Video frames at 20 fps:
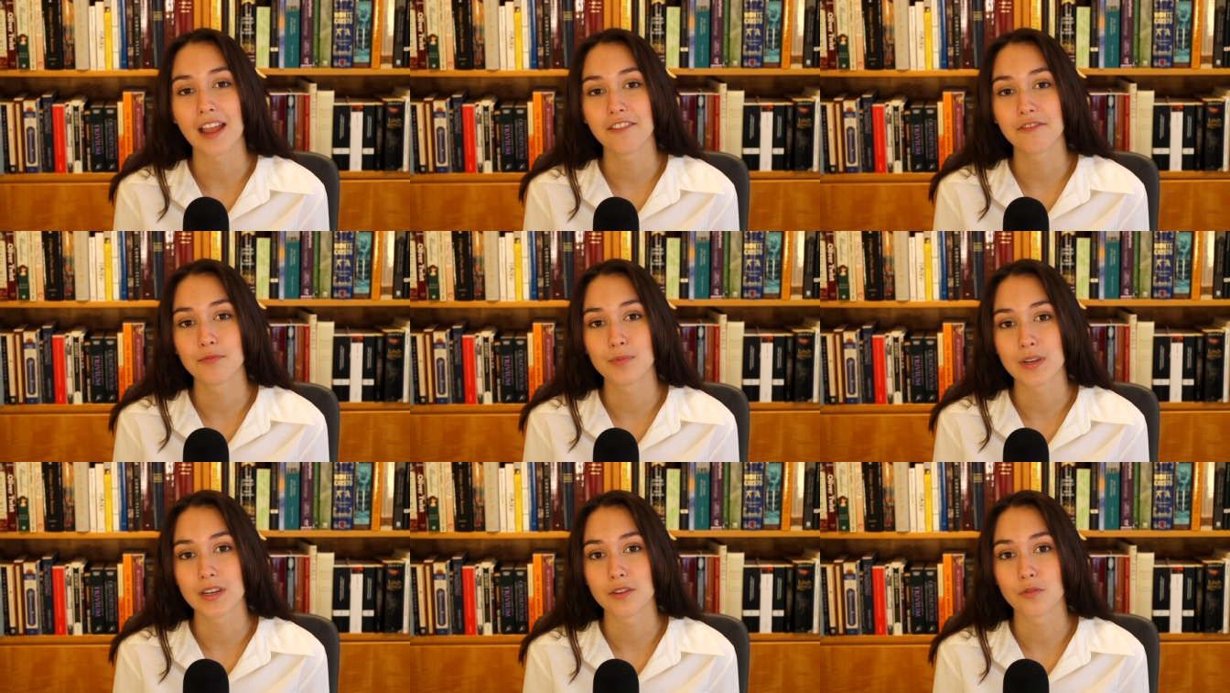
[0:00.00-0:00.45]

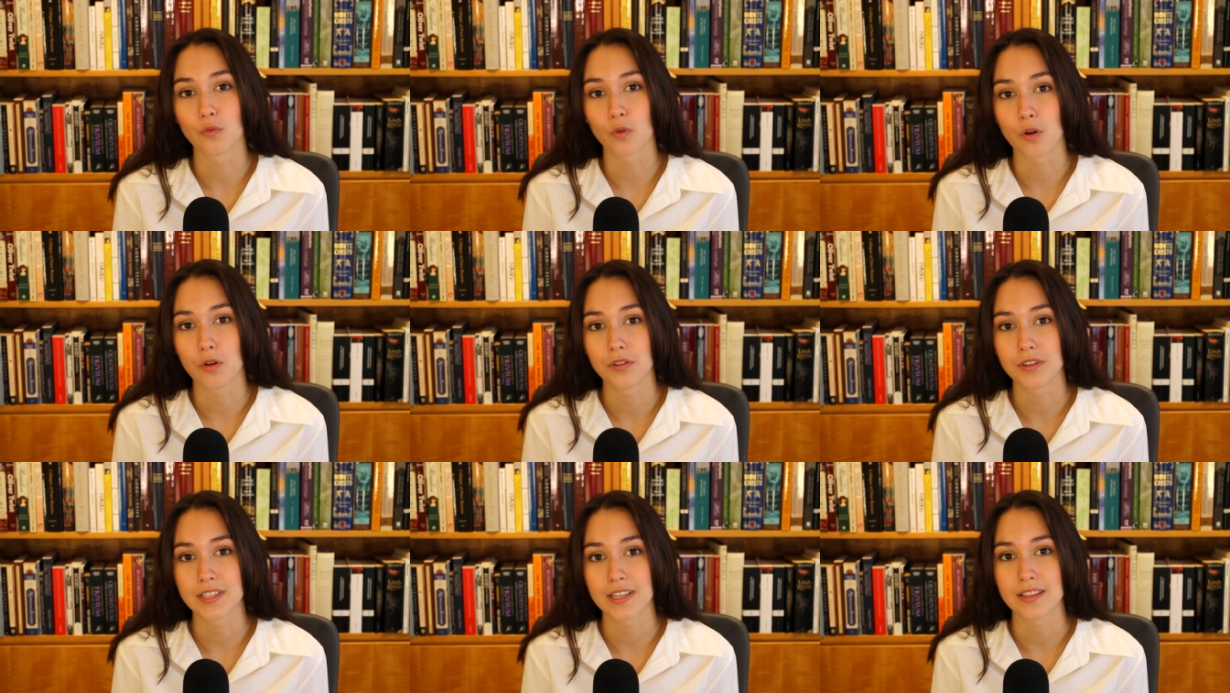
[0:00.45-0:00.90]
have been
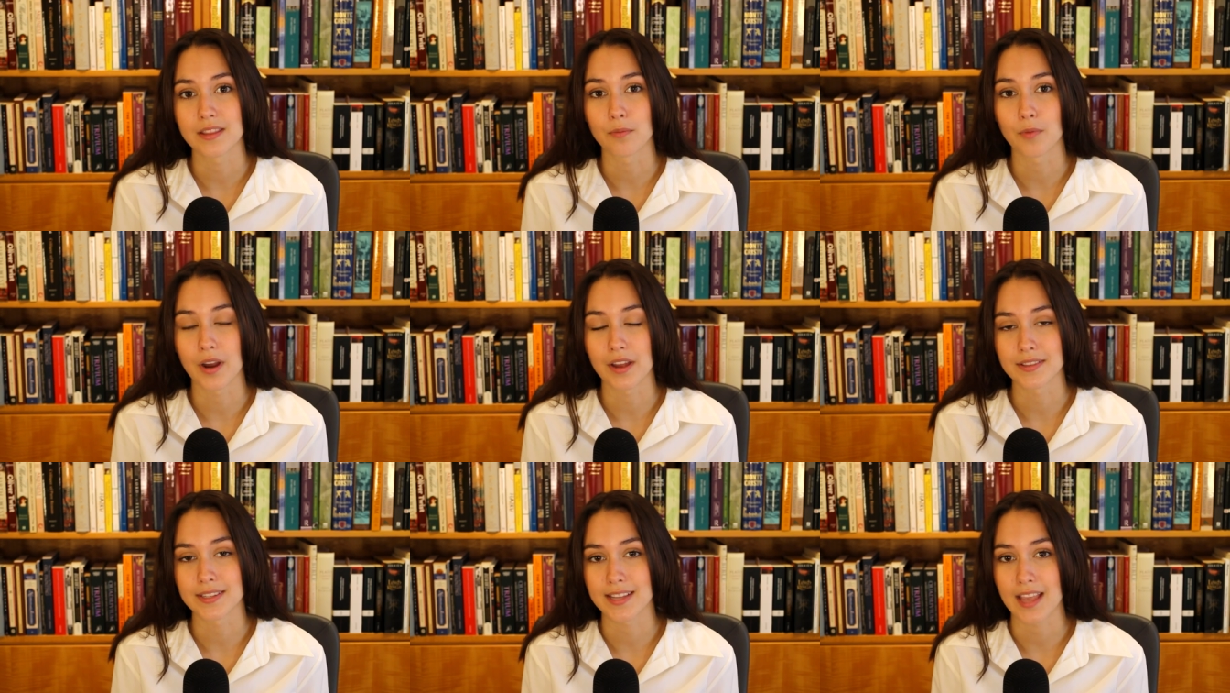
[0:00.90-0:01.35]
enrolled in the
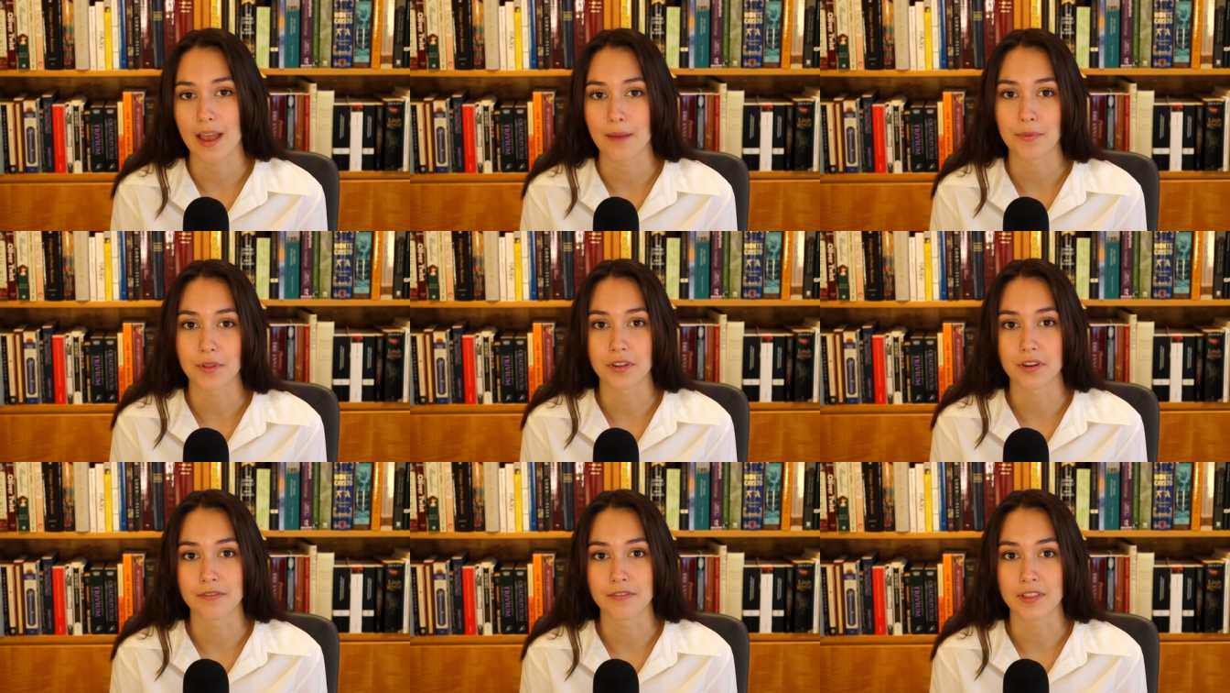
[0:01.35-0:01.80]
Brown
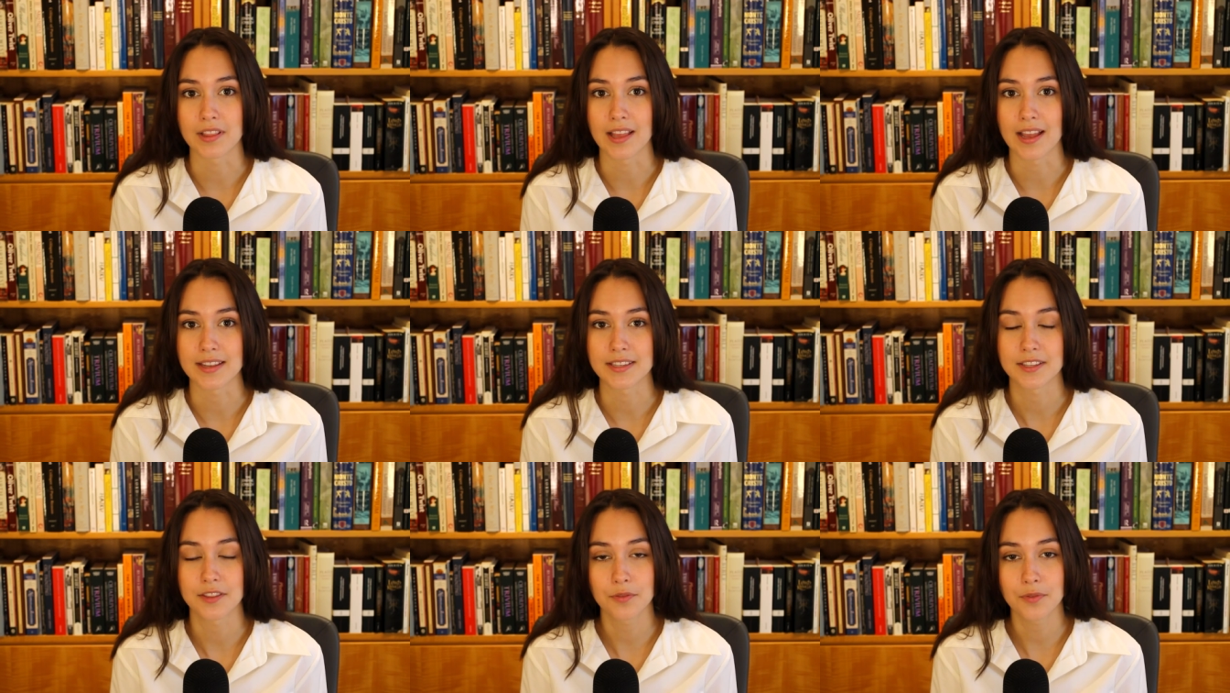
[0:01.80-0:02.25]
Scapular for the
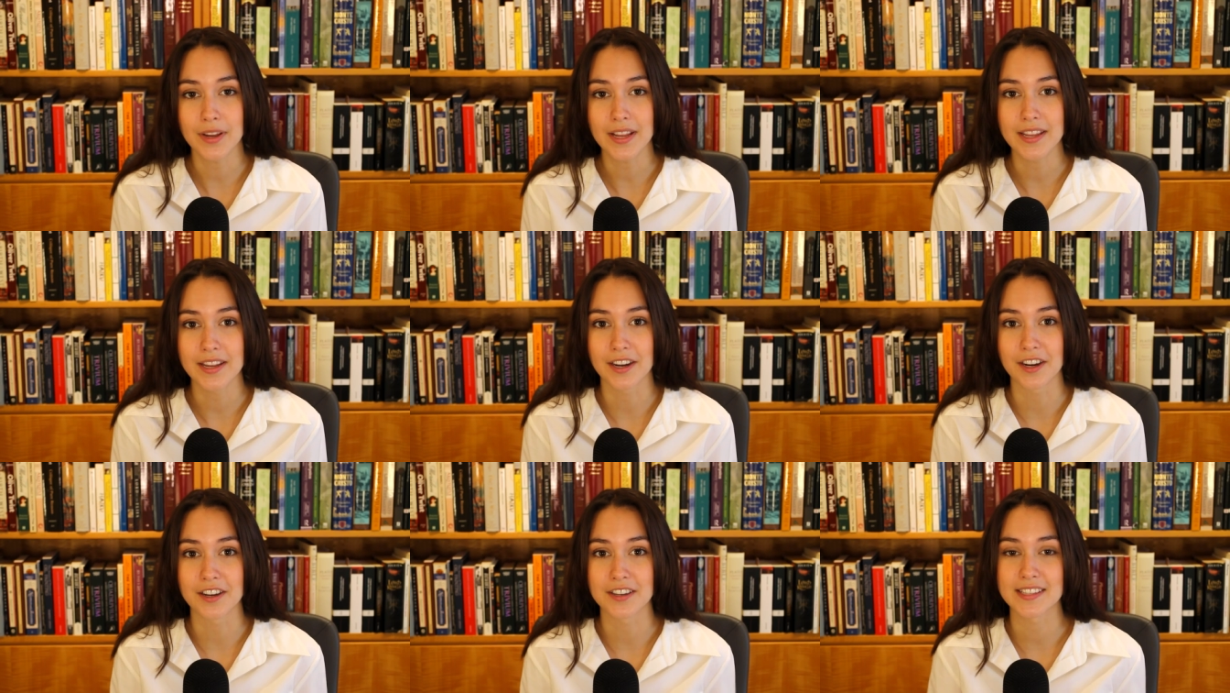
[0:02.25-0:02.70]
last 3
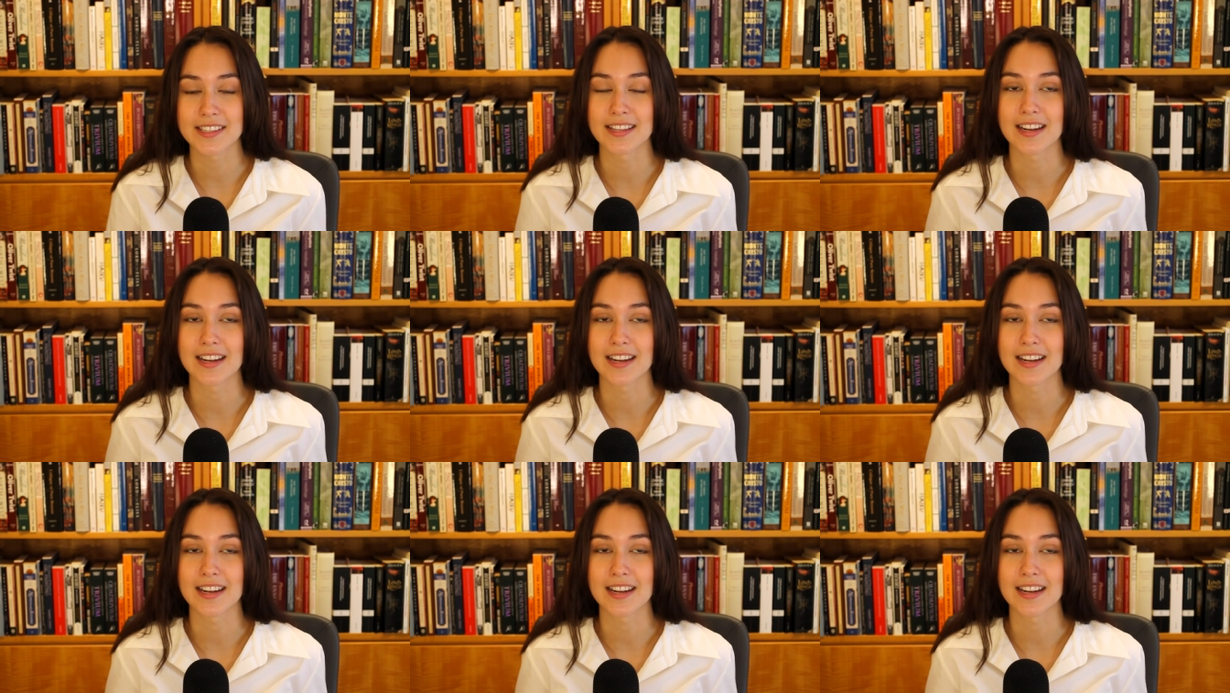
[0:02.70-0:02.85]
years,